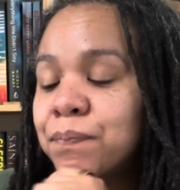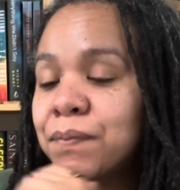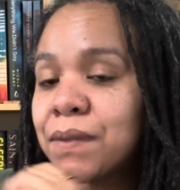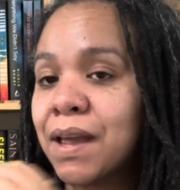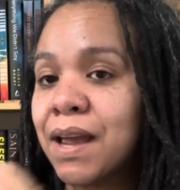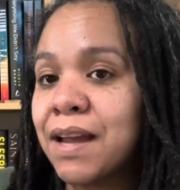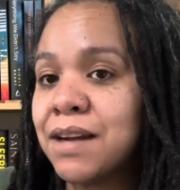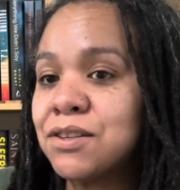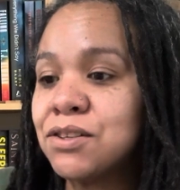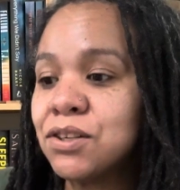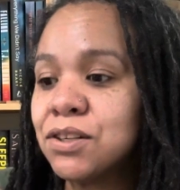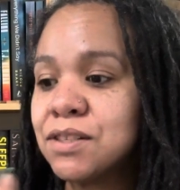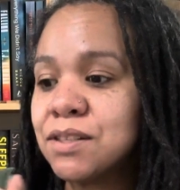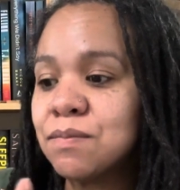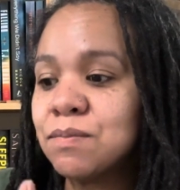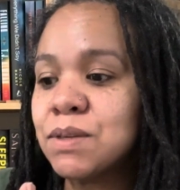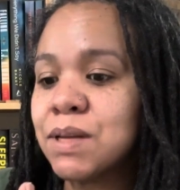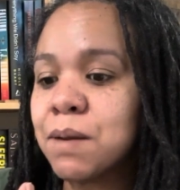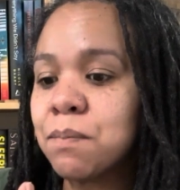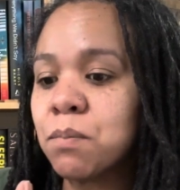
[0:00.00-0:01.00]
I took
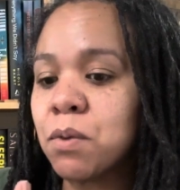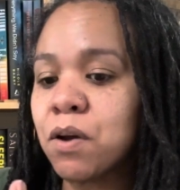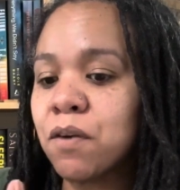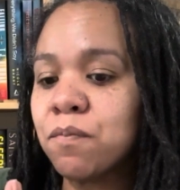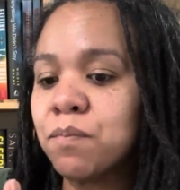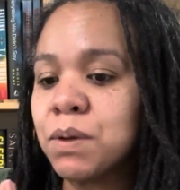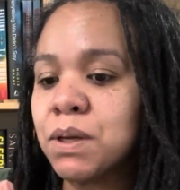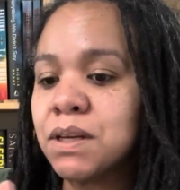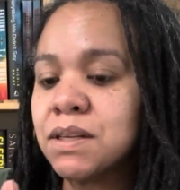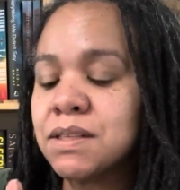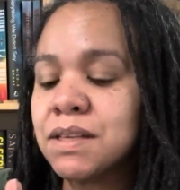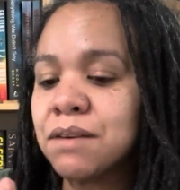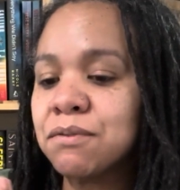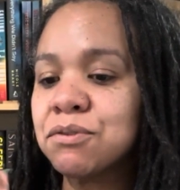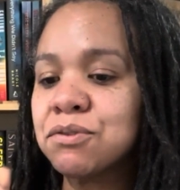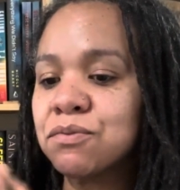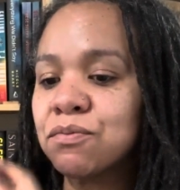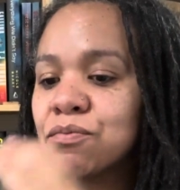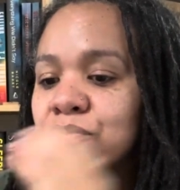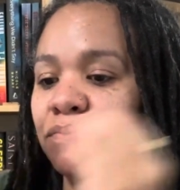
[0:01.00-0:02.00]
some time off because I
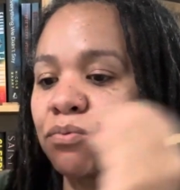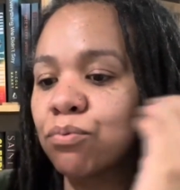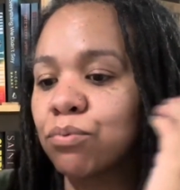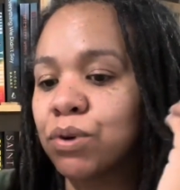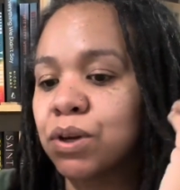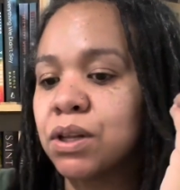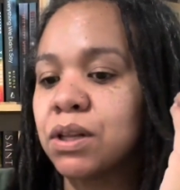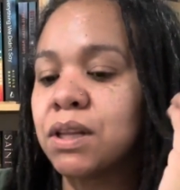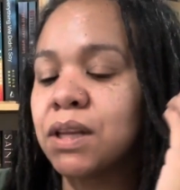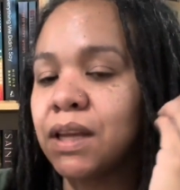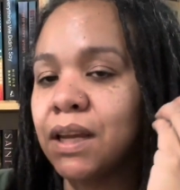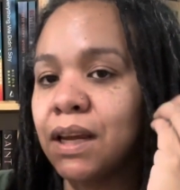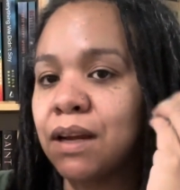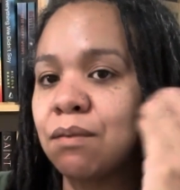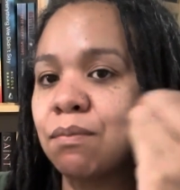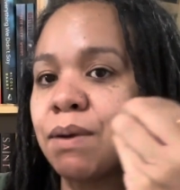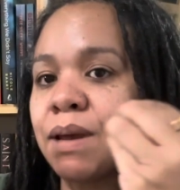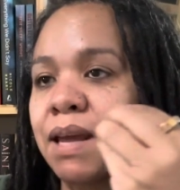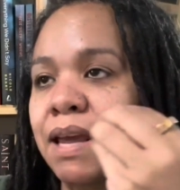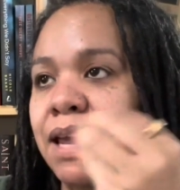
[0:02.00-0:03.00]
was really in
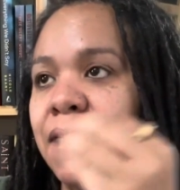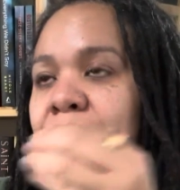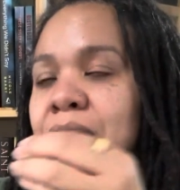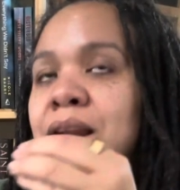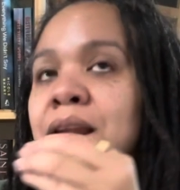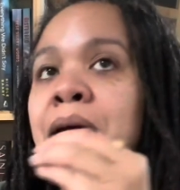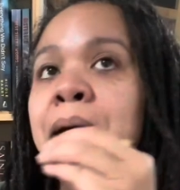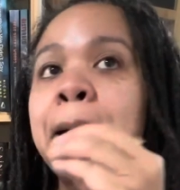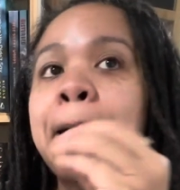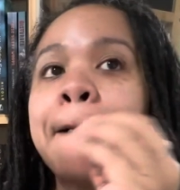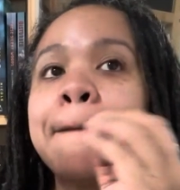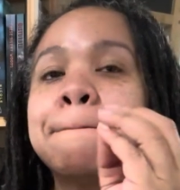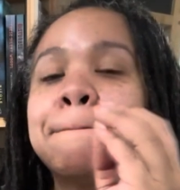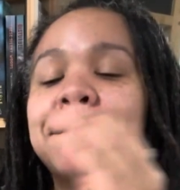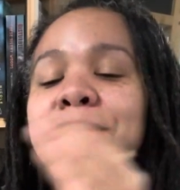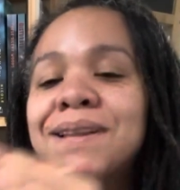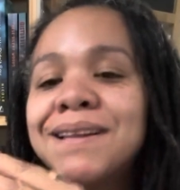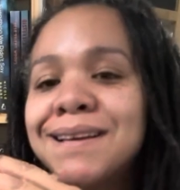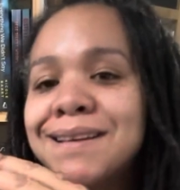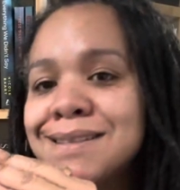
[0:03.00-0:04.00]
my head,
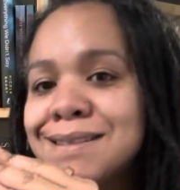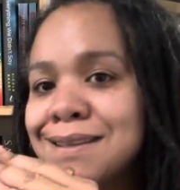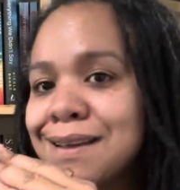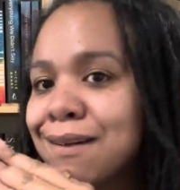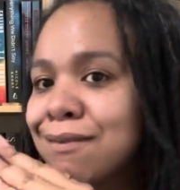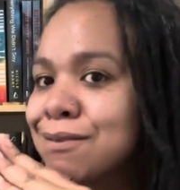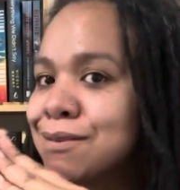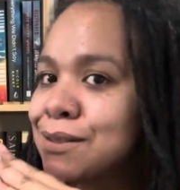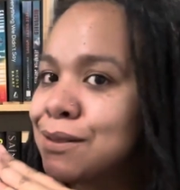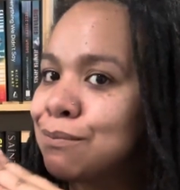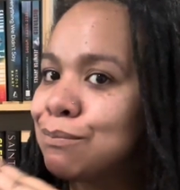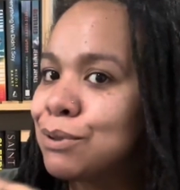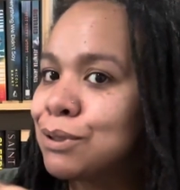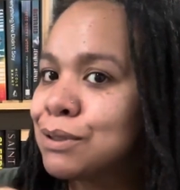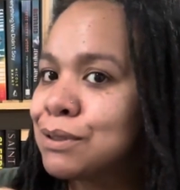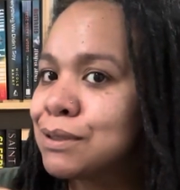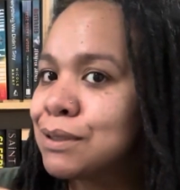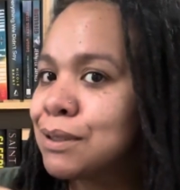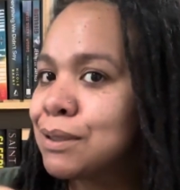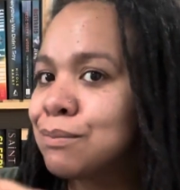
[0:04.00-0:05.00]
plus I was in a book
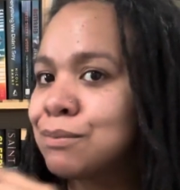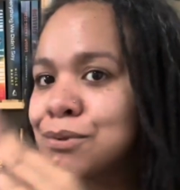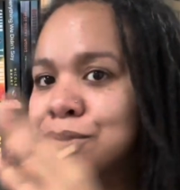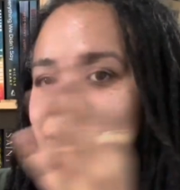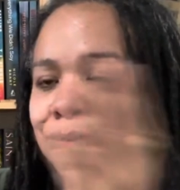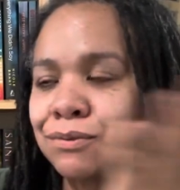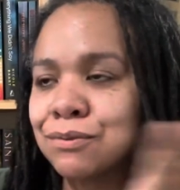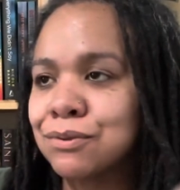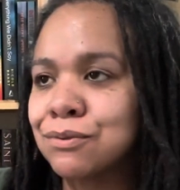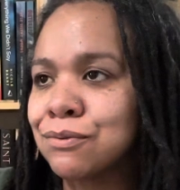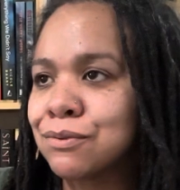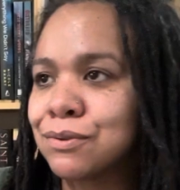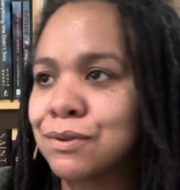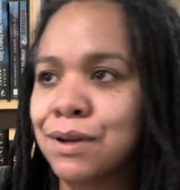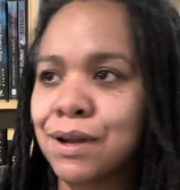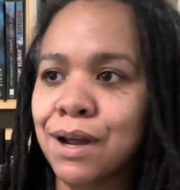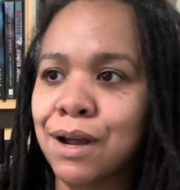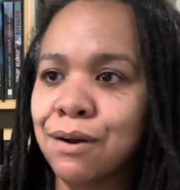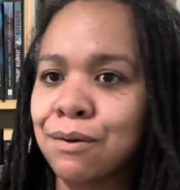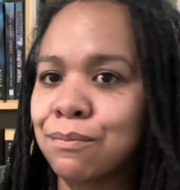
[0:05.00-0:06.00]
slump, so there was
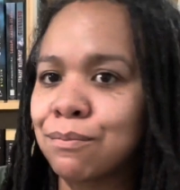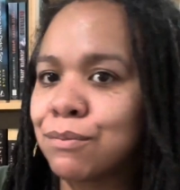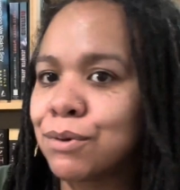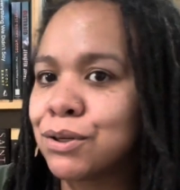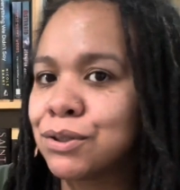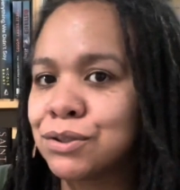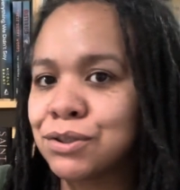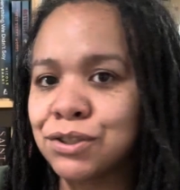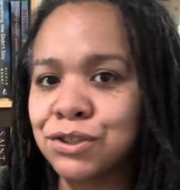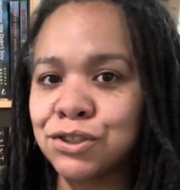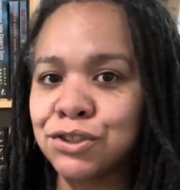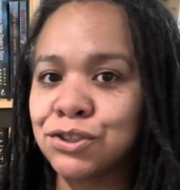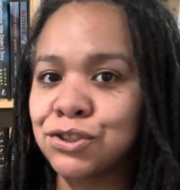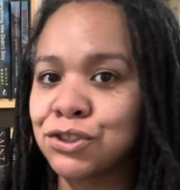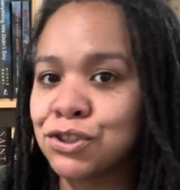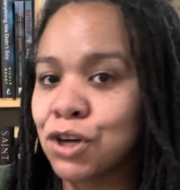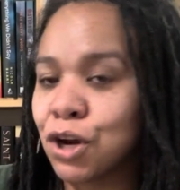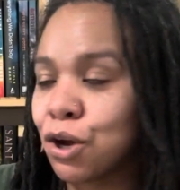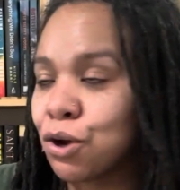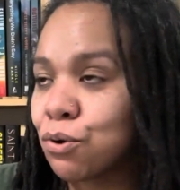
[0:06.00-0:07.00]
not much to
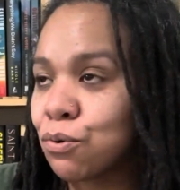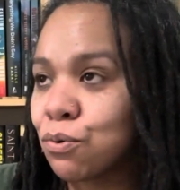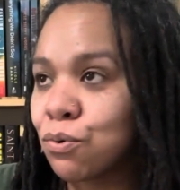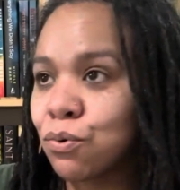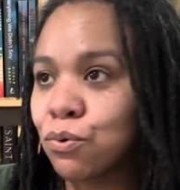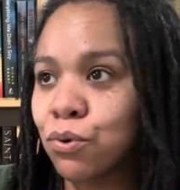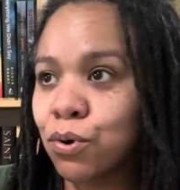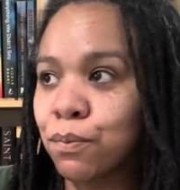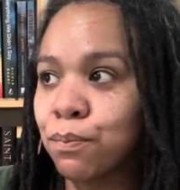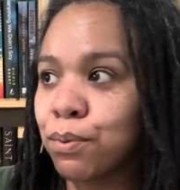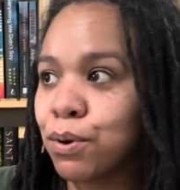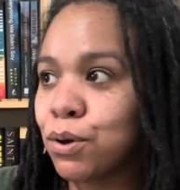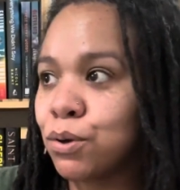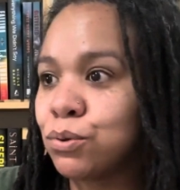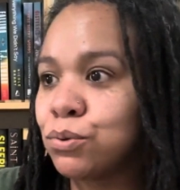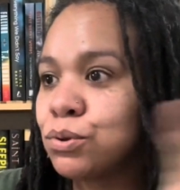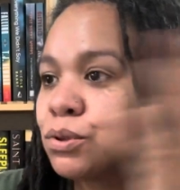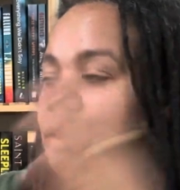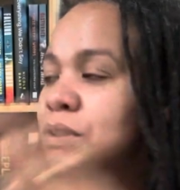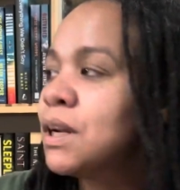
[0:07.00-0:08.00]
show or
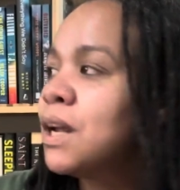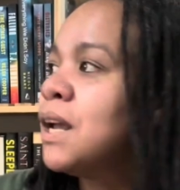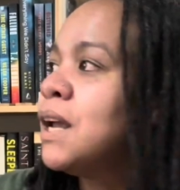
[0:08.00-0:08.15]
post.